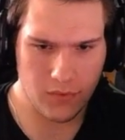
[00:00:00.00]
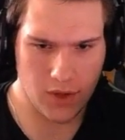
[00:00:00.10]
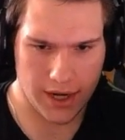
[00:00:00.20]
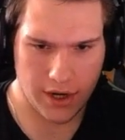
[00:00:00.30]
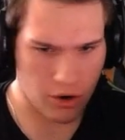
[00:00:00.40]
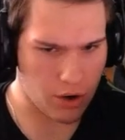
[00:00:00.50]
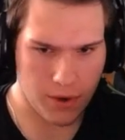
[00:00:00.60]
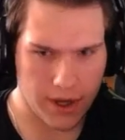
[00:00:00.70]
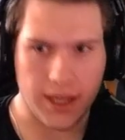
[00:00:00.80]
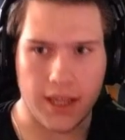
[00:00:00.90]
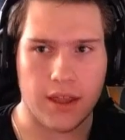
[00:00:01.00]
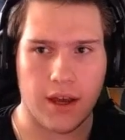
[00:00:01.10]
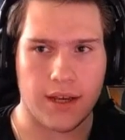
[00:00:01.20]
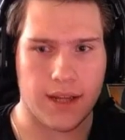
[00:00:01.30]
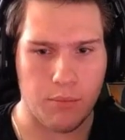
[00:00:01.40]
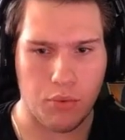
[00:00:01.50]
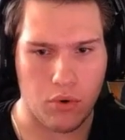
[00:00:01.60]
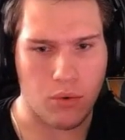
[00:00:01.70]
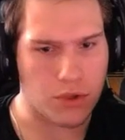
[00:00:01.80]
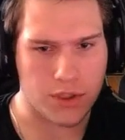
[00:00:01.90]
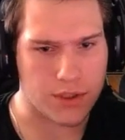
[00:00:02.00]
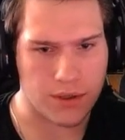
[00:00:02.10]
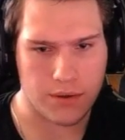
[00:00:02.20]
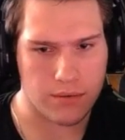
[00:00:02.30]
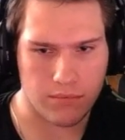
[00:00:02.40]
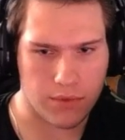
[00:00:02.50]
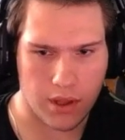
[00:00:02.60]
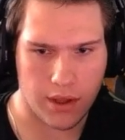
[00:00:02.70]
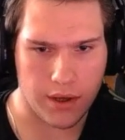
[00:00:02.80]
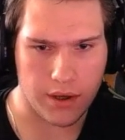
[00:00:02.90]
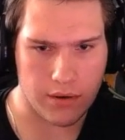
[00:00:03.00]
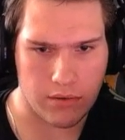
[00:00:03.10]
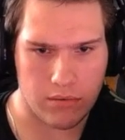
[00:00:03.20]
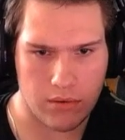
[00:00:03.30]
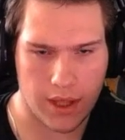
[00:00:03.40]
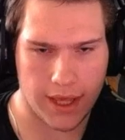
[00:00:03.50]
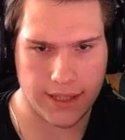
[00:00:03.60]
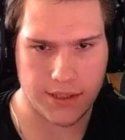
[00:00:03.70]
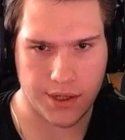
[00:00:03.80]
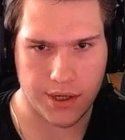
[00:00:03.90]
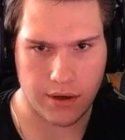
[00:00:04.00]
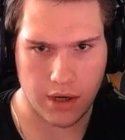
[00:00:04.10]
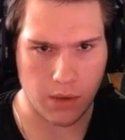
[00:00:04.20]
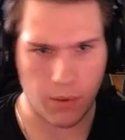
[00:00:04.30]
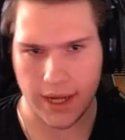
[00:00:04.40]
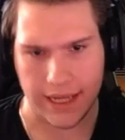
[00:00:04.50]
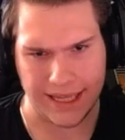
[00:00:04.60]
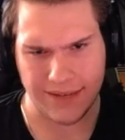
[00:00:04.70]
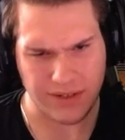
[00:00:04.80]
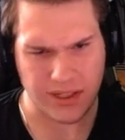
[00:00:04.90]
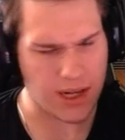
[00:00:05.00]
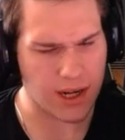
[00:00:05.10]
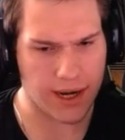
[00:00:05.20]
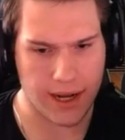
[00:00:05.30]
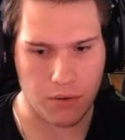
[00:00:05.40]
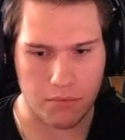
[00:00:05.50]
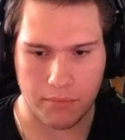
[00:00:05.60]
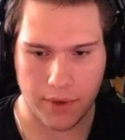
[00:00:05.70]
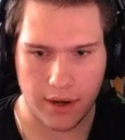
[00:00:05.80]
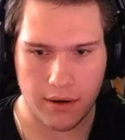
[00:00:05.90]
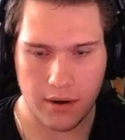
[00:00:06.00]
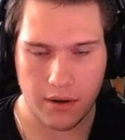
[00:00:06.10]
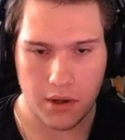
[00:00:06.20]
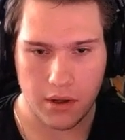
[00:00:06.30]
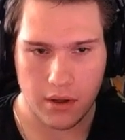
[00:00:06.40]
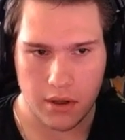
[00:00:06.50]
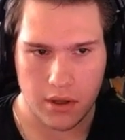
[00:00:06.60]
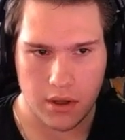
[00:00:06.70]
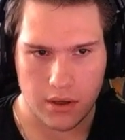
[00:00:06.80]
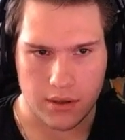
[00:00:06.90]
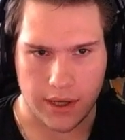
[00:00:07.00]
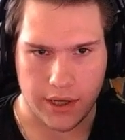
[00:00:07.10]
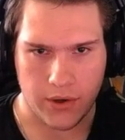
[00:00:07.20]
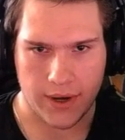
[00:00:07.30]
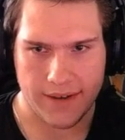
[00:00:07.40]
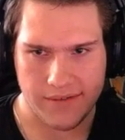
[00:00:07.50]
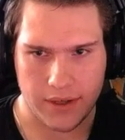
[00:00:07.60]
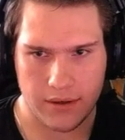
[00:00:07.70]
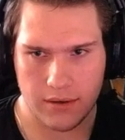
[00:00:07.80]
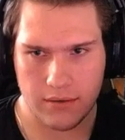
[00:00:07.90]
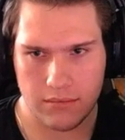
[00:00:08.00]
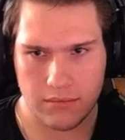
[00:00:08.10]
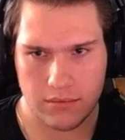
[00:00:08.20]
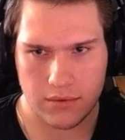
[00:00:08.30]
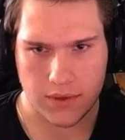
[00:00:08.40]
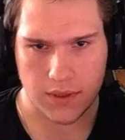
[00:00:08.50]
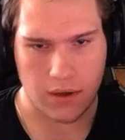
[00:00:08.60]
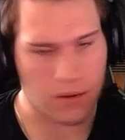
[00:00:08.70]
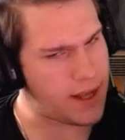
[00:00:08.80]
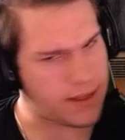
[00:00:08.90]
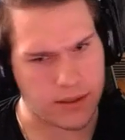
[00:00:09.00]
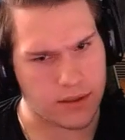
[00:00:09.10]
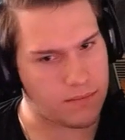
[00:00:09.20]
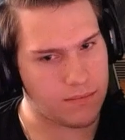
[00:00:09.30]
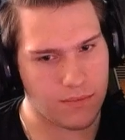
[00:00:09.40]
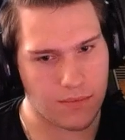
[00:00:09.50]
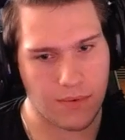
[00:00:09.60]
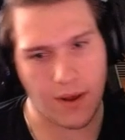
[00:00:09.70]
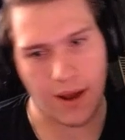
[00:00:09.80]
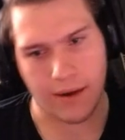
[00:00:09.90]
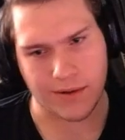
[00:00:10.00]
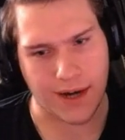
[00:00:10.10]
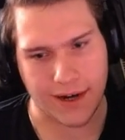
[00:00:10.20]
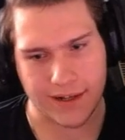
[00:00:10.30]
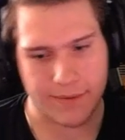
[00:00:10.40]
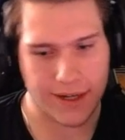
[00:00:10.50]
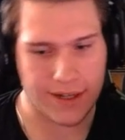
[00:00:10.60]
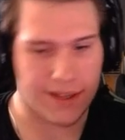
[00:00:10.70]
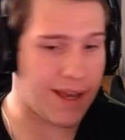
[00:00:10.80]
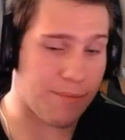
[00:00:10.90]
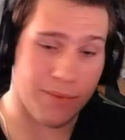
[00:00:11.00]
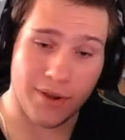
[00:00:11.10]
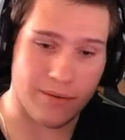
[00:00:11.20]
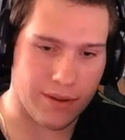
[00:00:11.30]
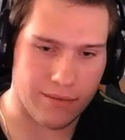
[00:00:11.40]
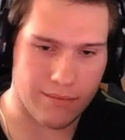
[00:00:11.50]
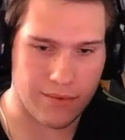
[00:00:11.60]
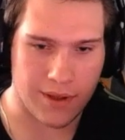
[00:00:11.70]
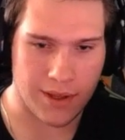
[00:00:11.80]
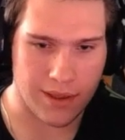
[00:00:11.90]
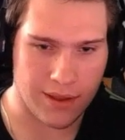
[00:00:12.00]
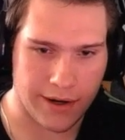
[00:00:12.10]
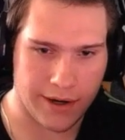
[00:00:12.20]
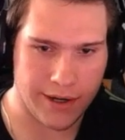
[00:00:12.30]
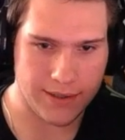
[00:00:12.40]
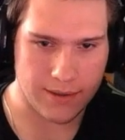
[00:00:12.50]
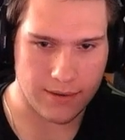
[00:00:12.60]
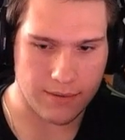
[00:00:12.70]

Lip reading: I don't know why he thought Deadpool was the answer, or why he even stuck it out, but there you have it. So that's, I was not expecting that, but there it is.